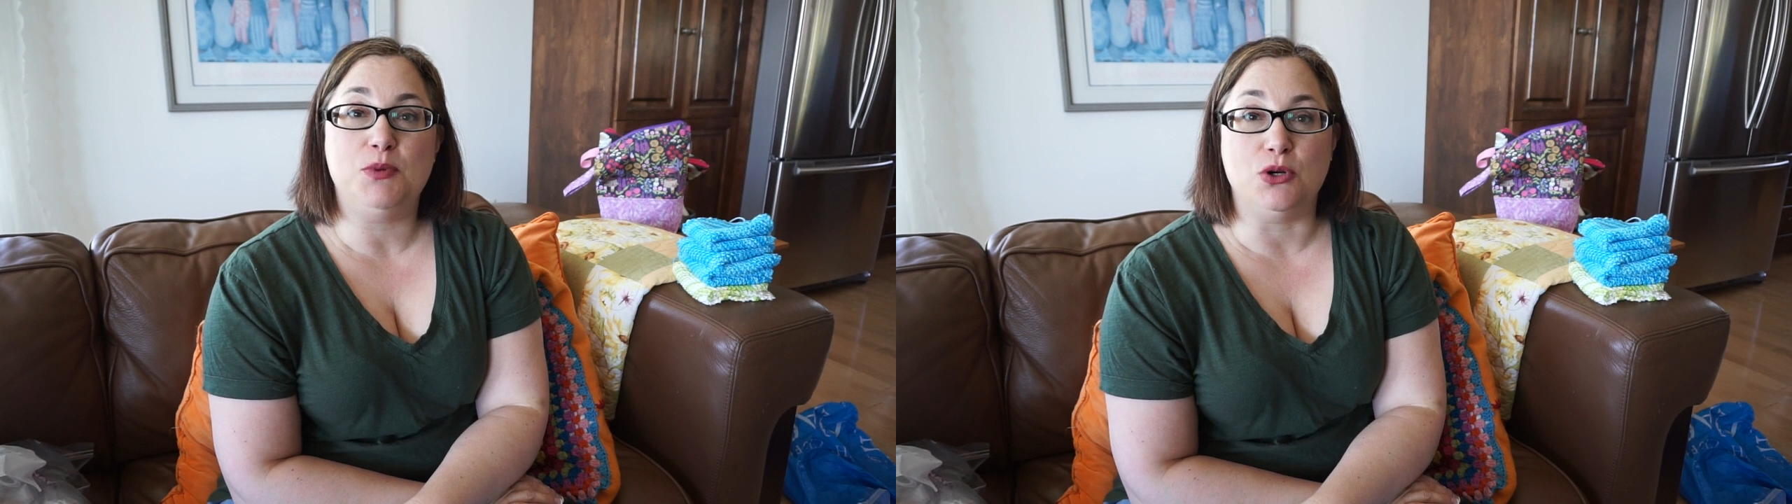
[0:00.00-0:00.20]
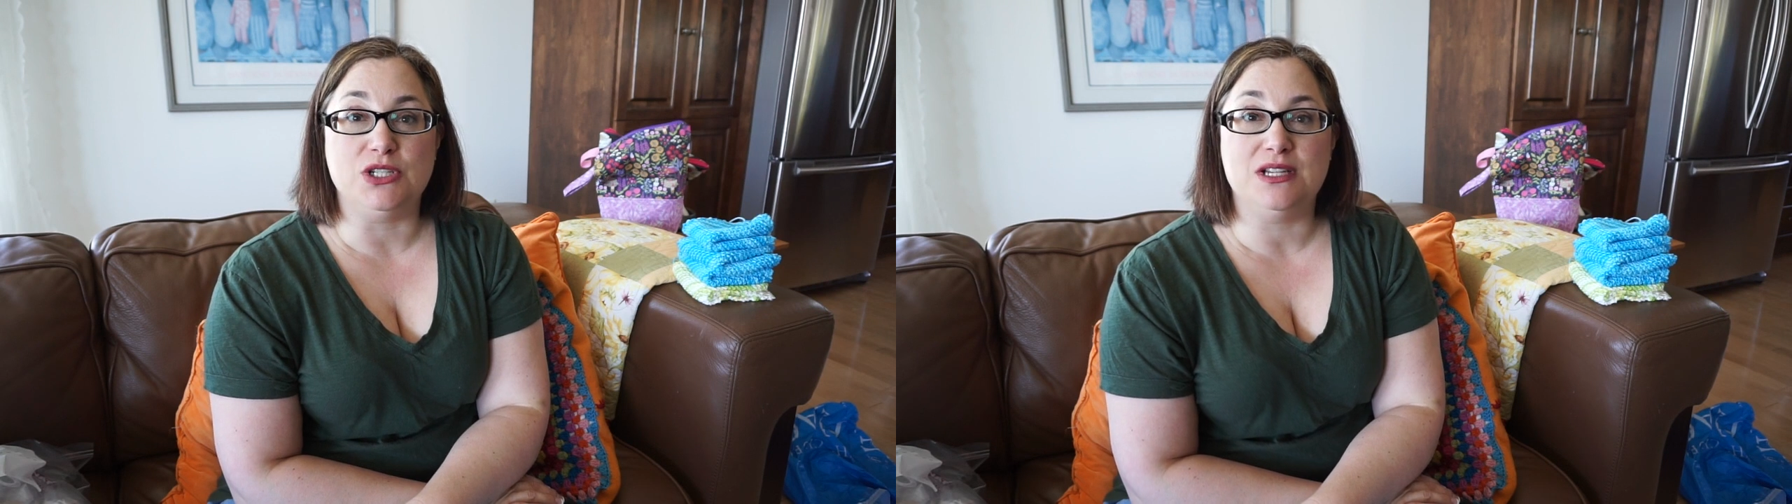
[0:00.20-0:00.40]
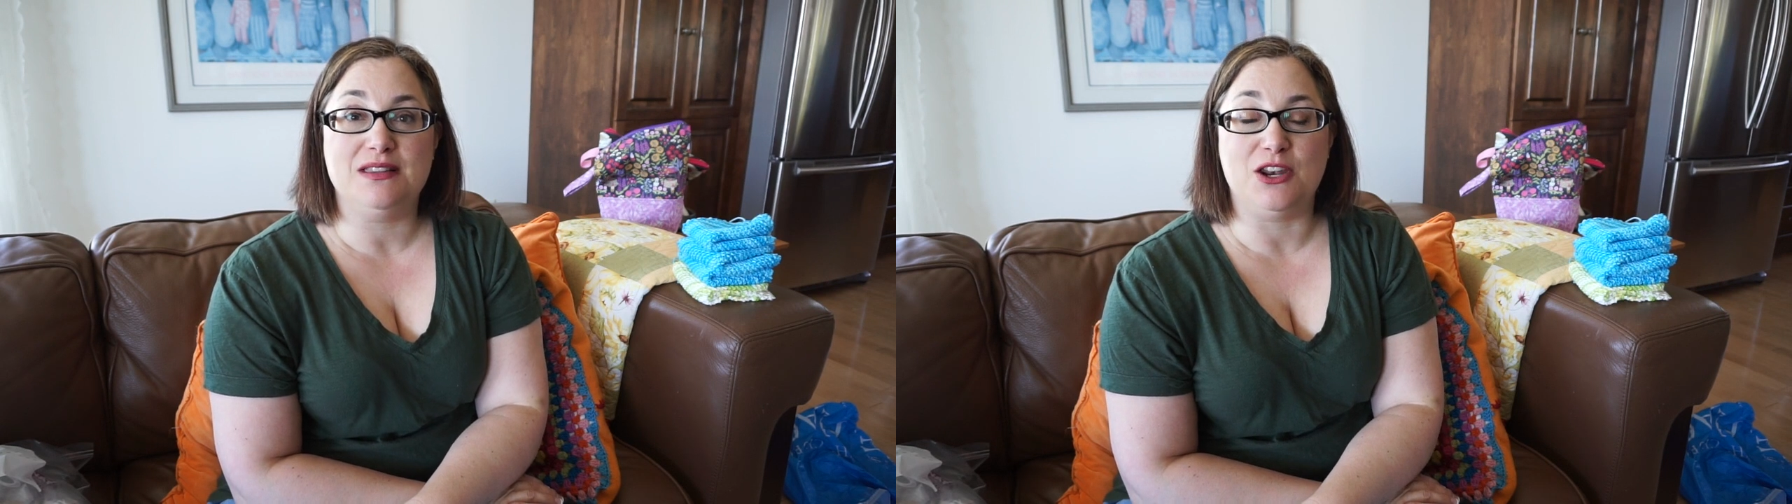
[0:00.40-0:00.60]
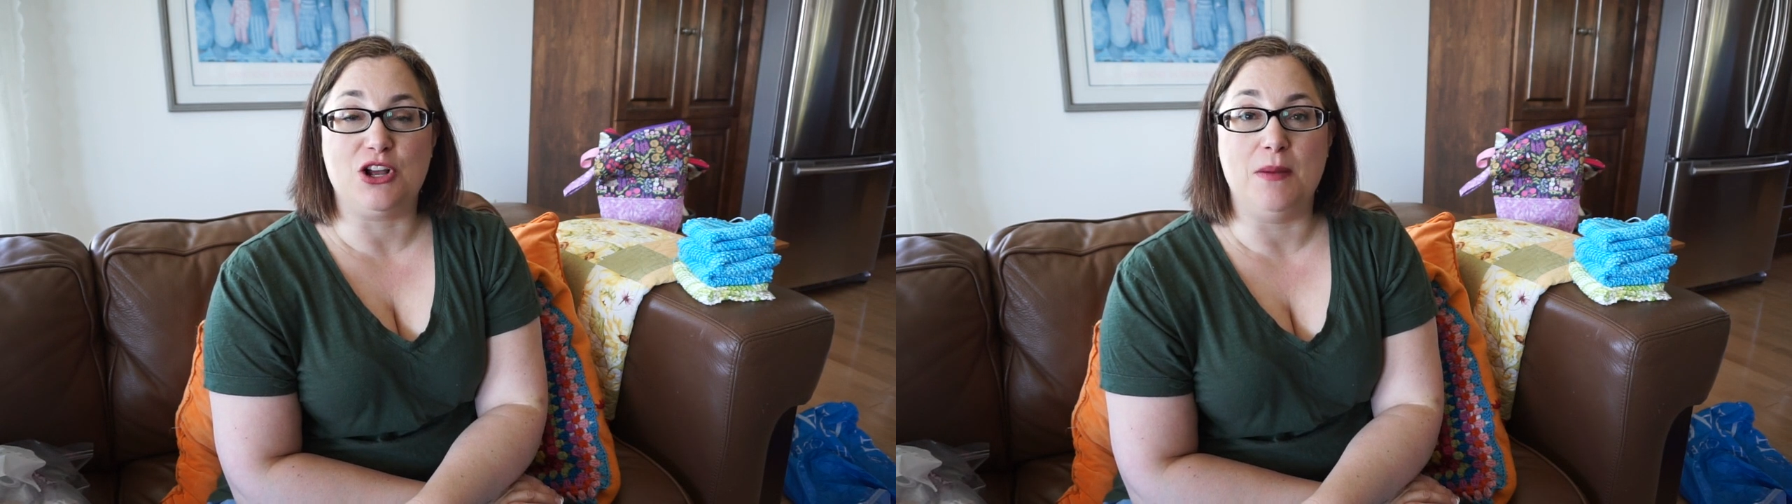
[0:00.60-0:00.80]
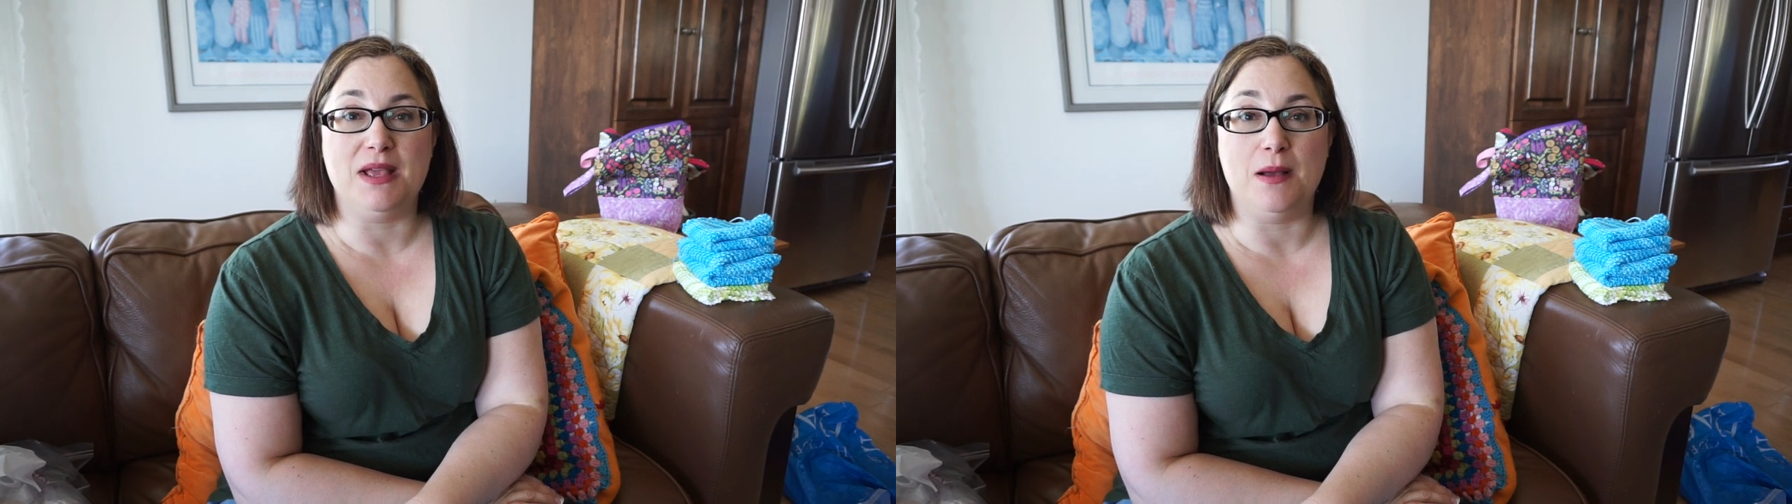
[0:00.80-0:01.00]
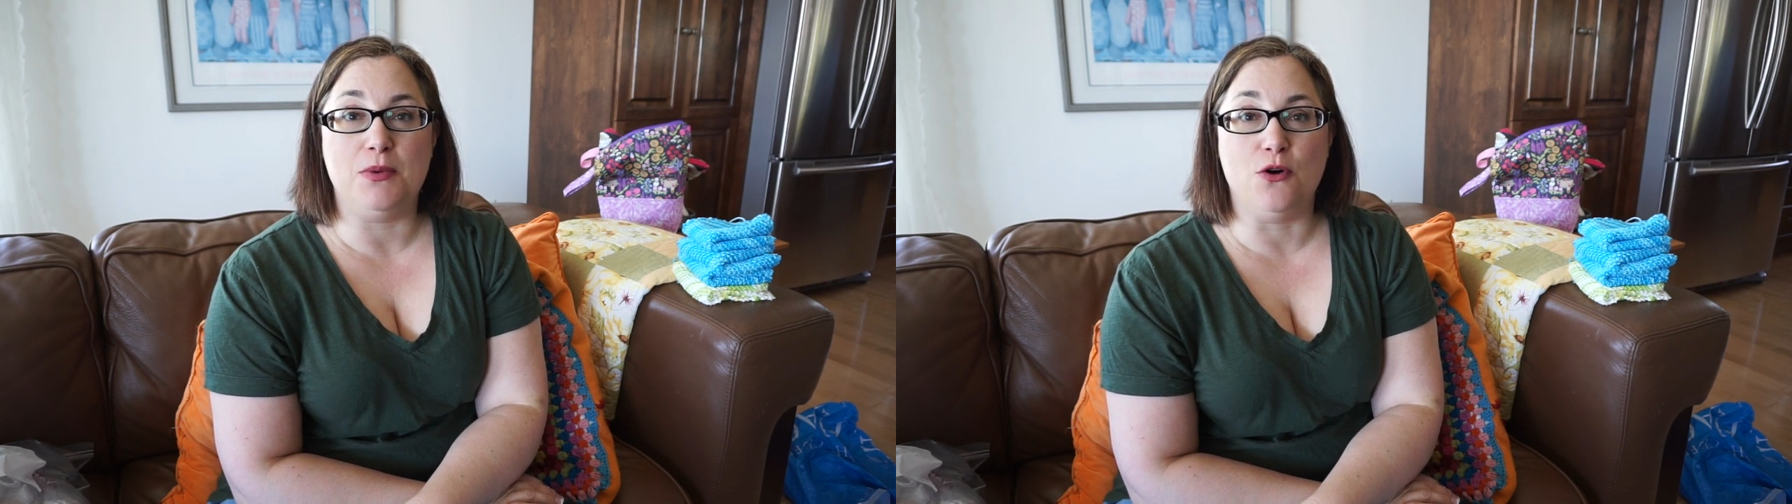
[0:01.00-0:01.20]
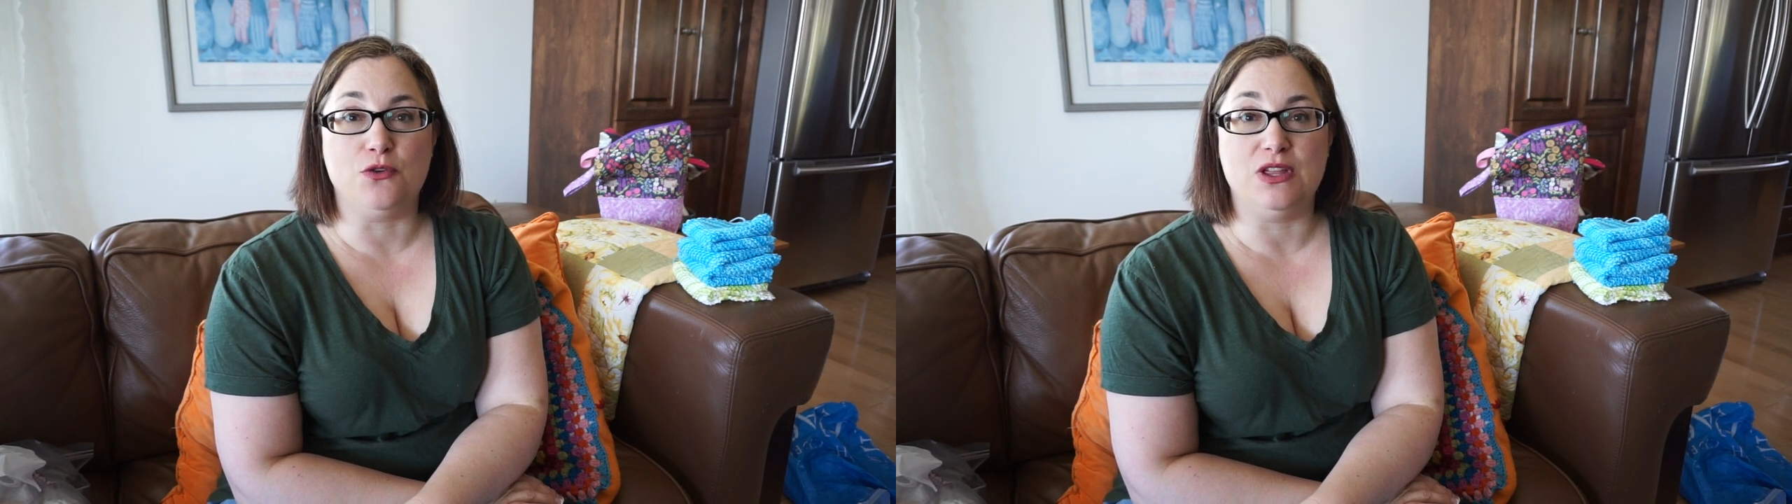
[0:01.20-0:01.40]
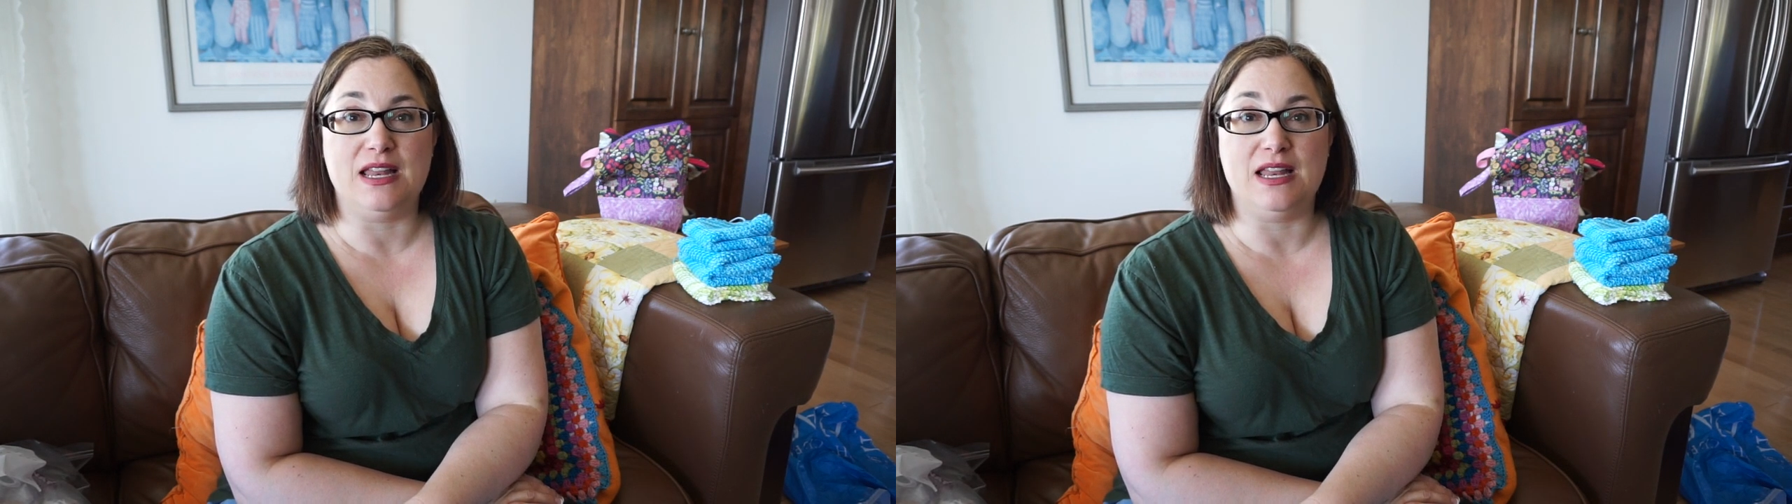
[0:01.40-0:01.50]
booked that are coming up over the